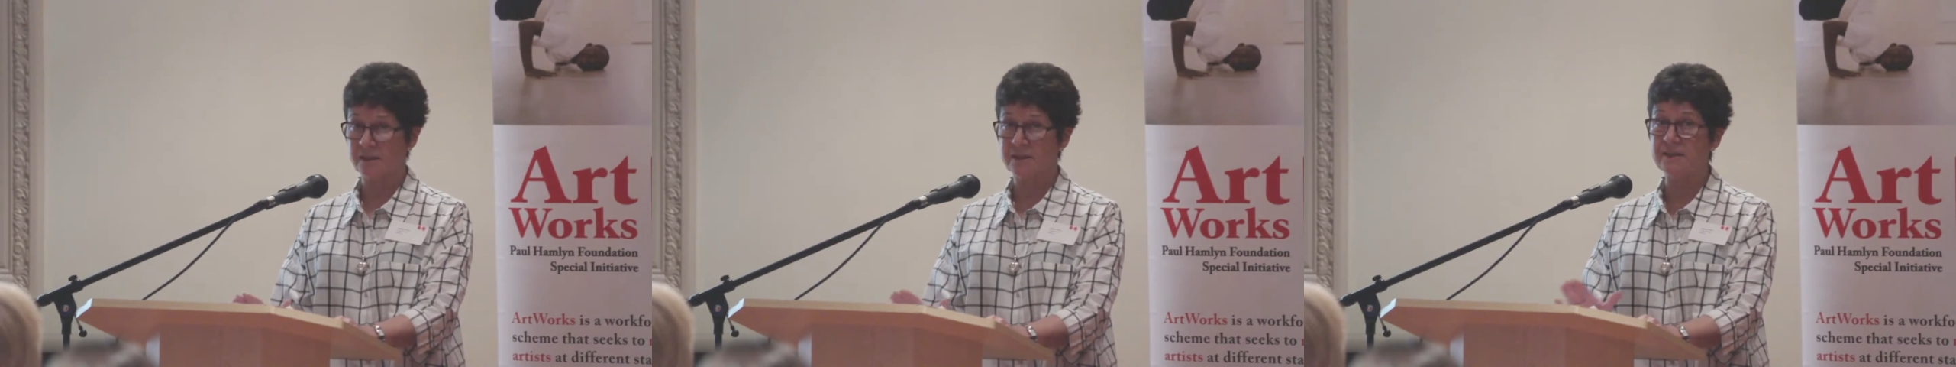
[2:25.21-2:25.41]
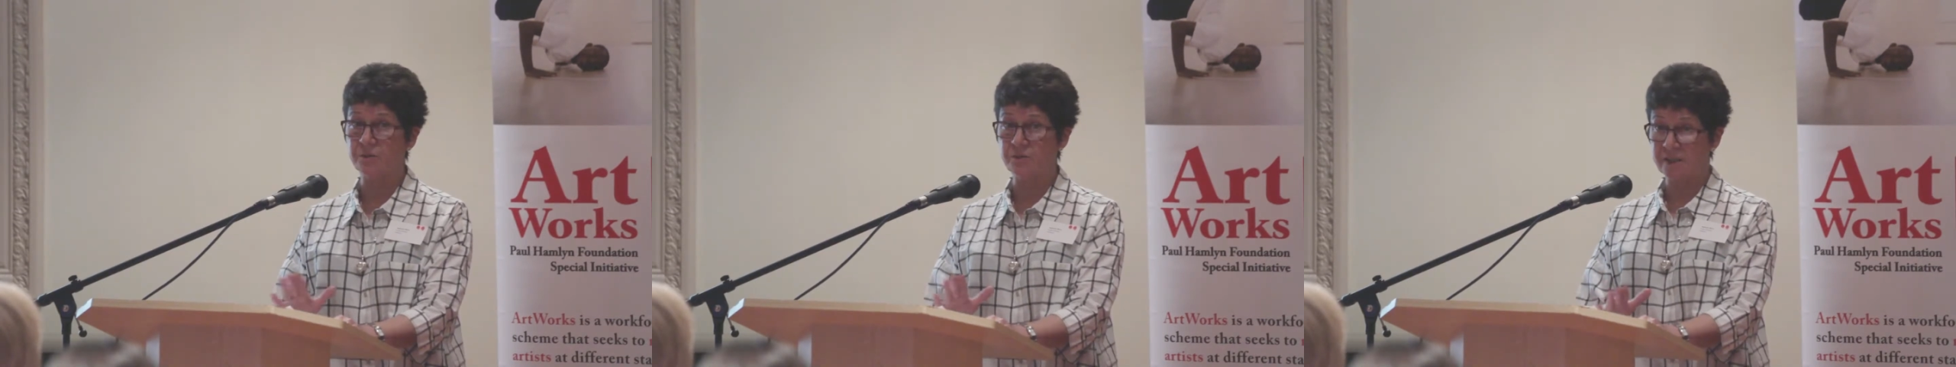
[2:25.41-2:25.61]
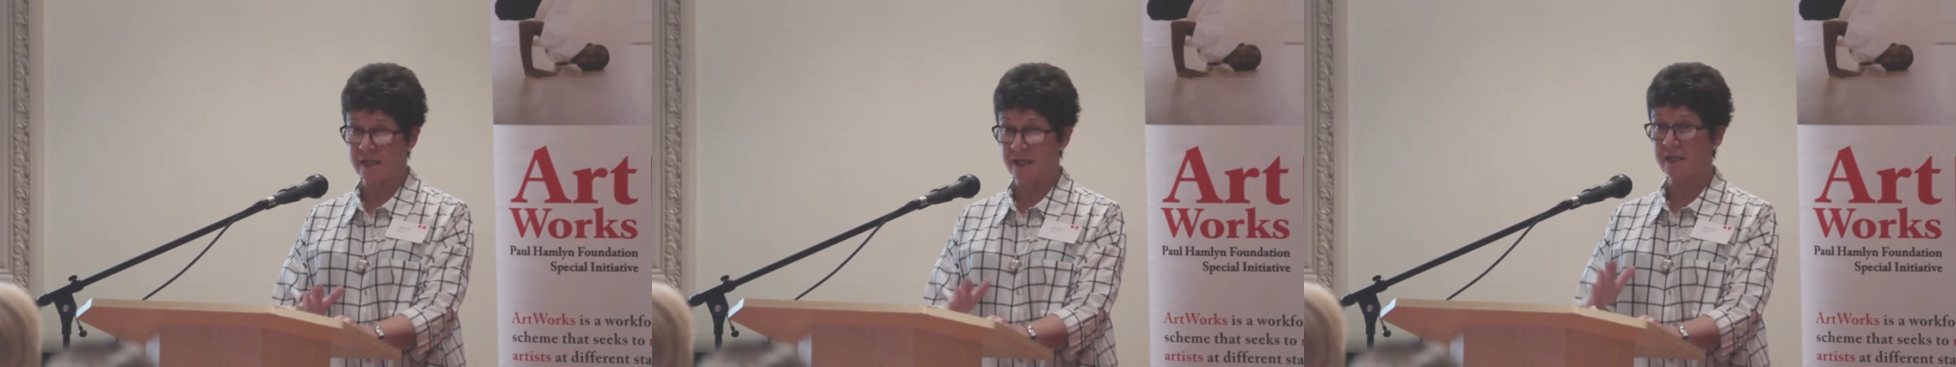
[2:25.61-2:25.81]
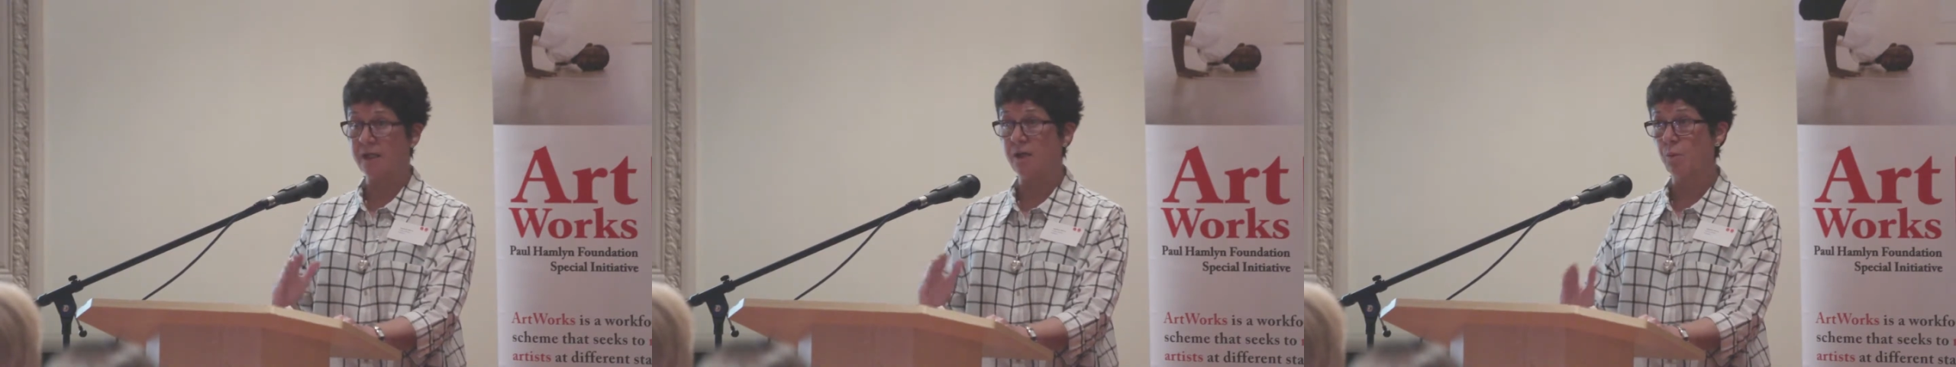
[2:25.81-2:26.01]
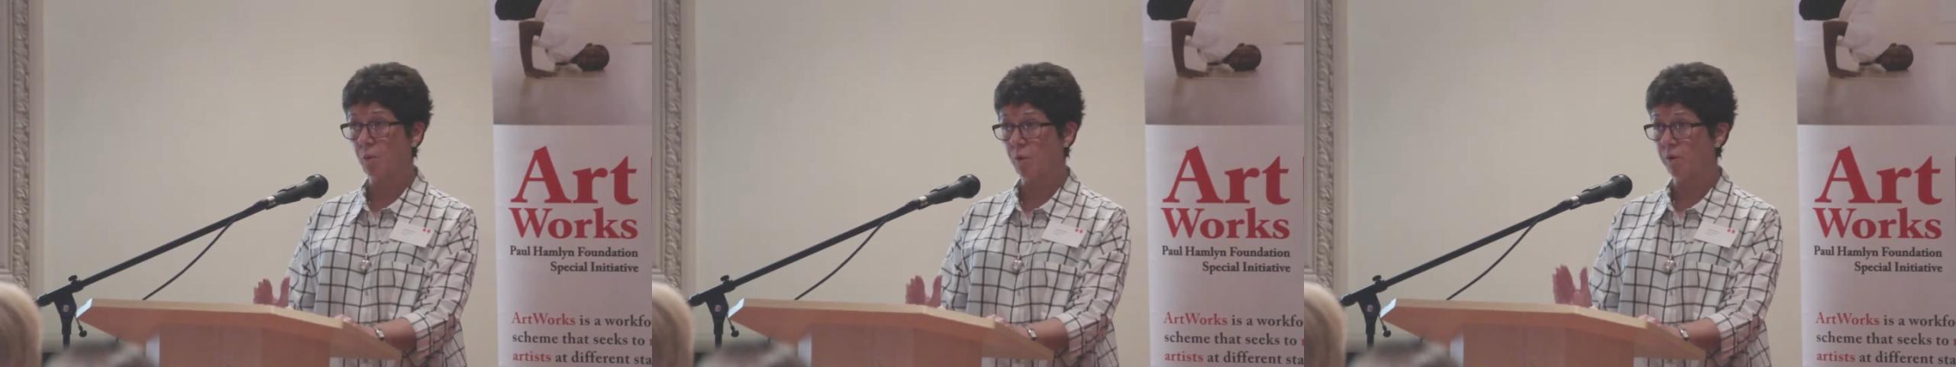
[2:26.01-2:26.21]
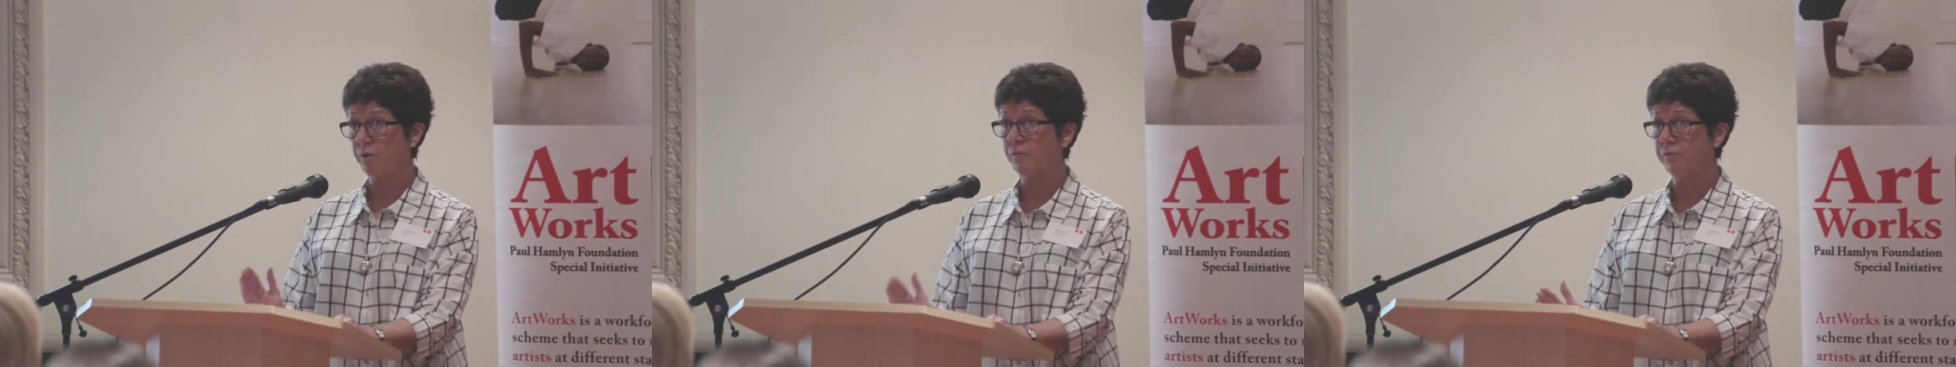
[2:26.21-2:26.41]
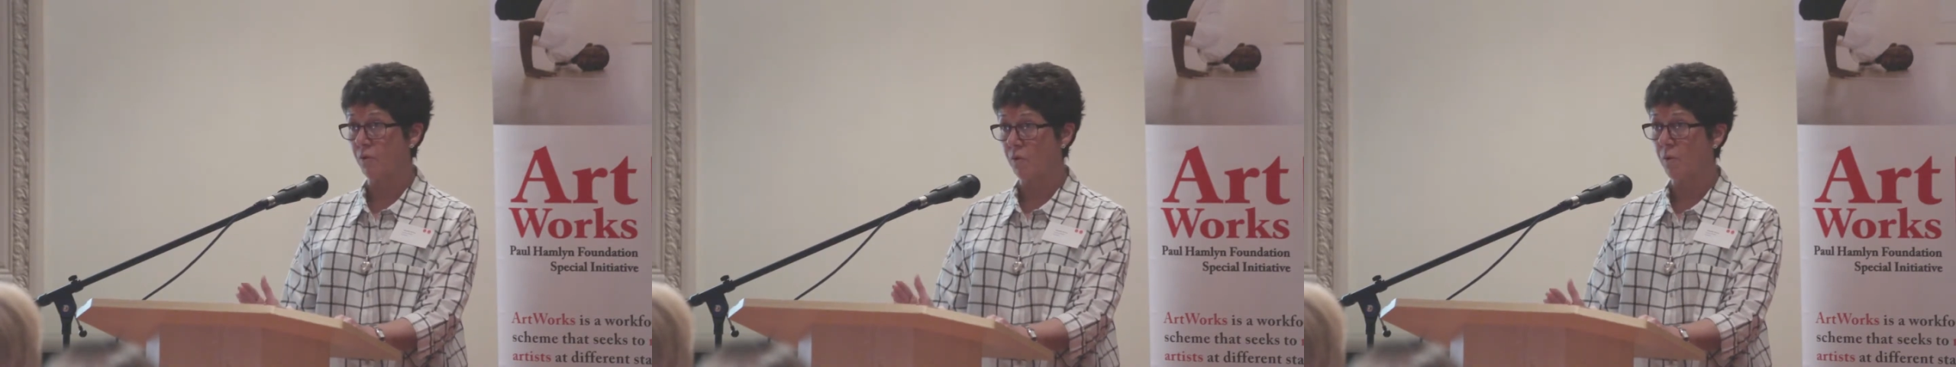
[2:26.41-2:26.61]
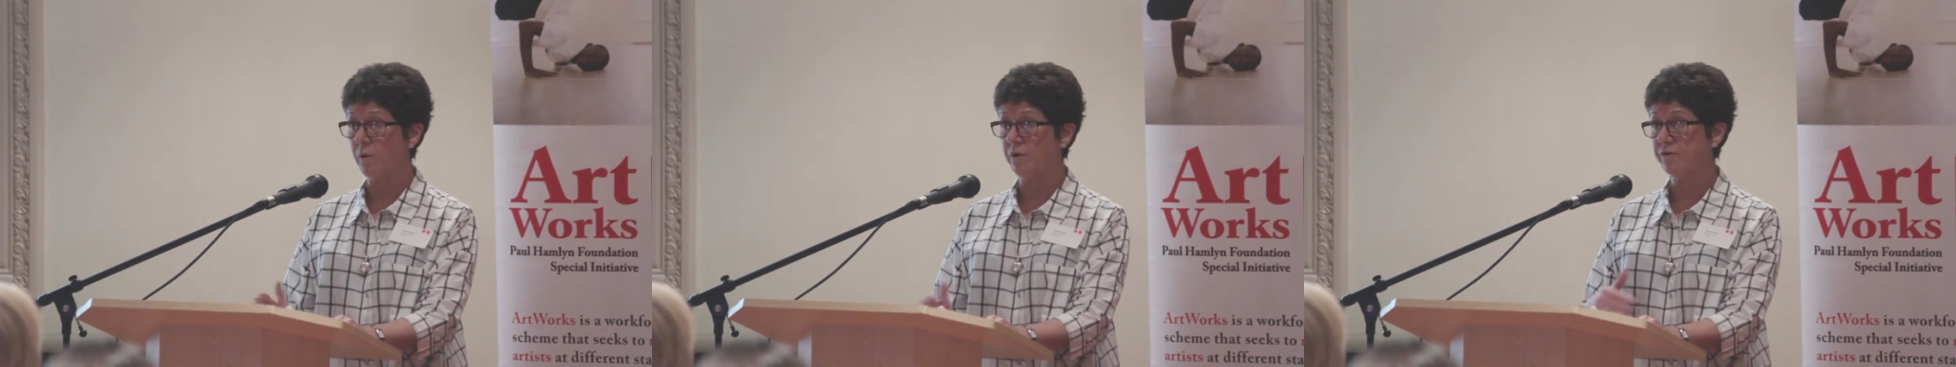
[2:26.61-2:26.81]
so taking work
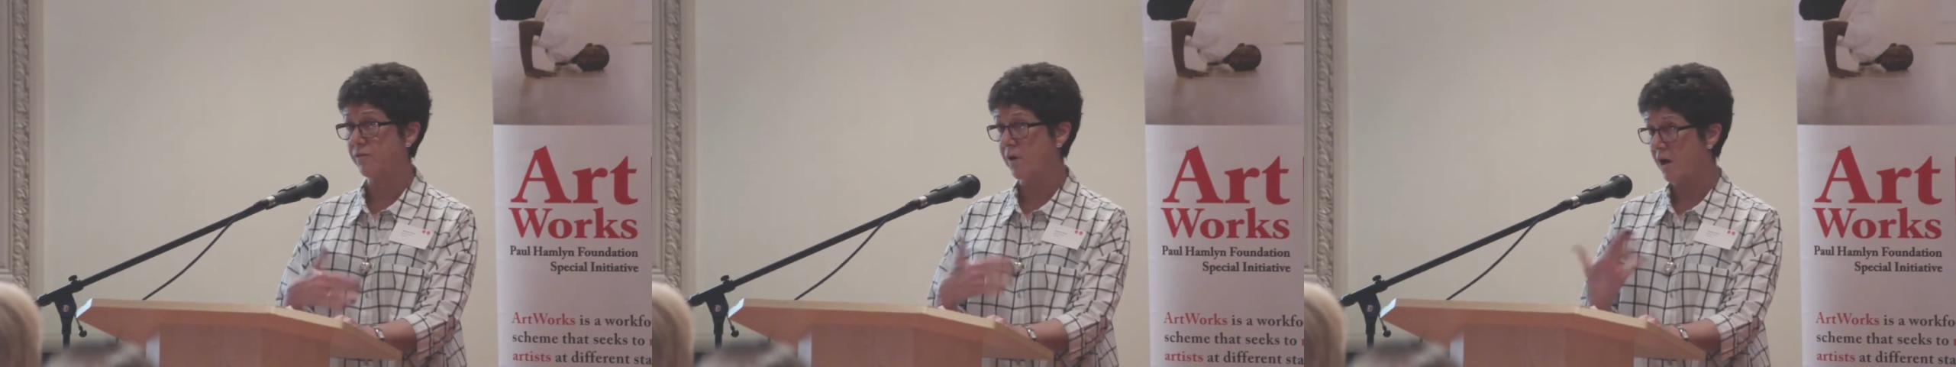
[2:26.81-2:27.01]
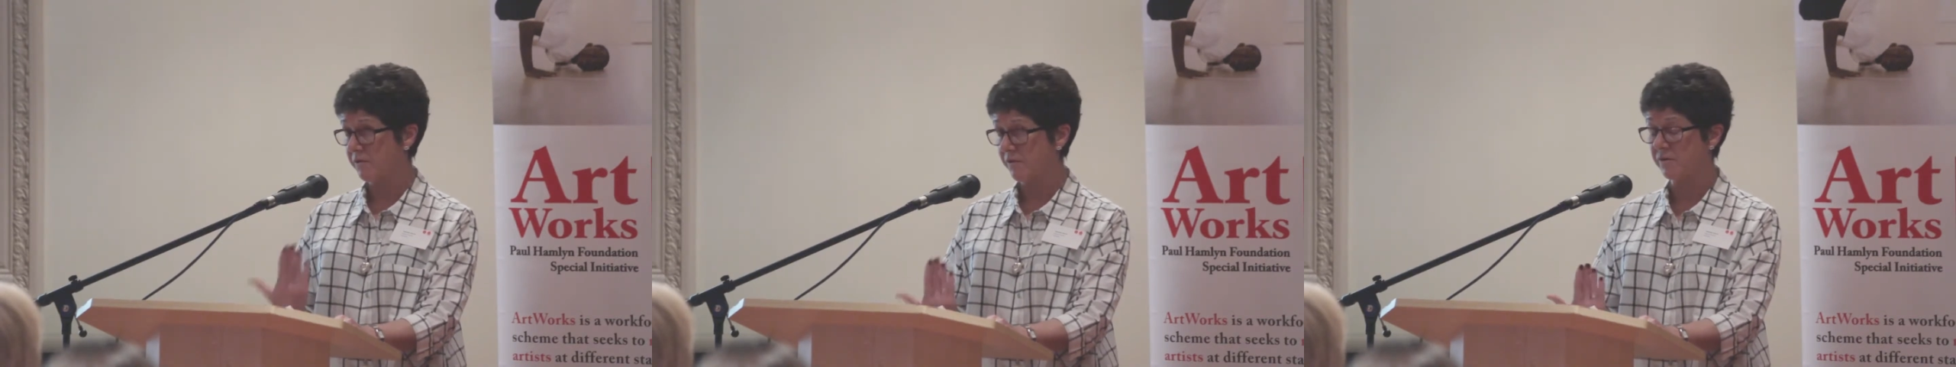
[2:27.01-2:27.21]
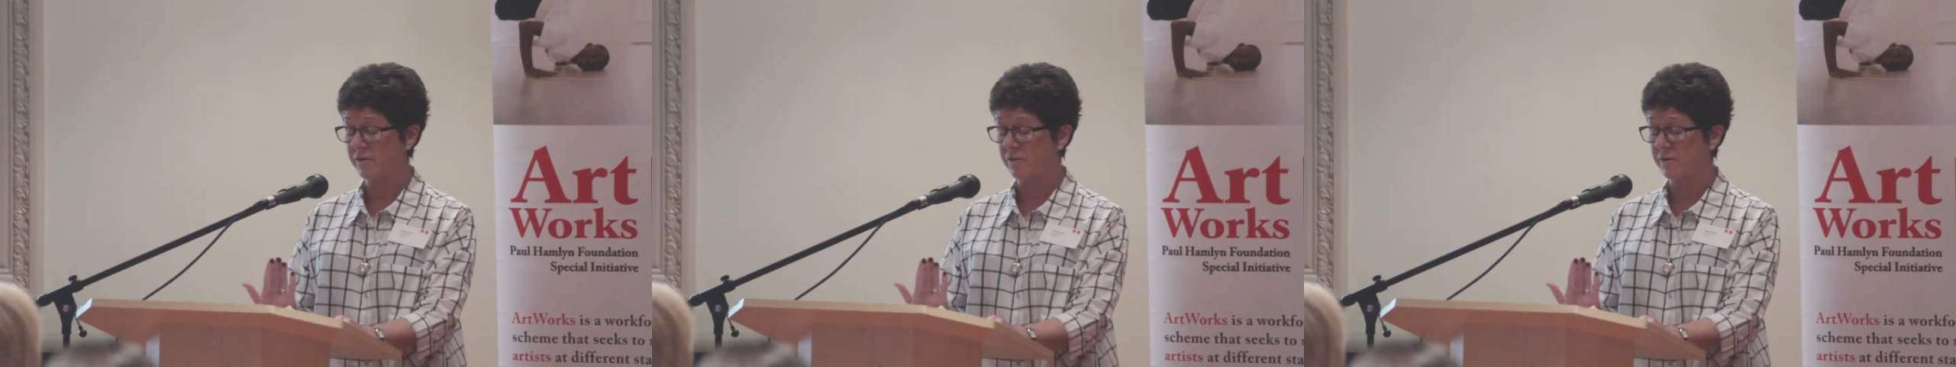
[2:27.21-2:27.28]
forward rather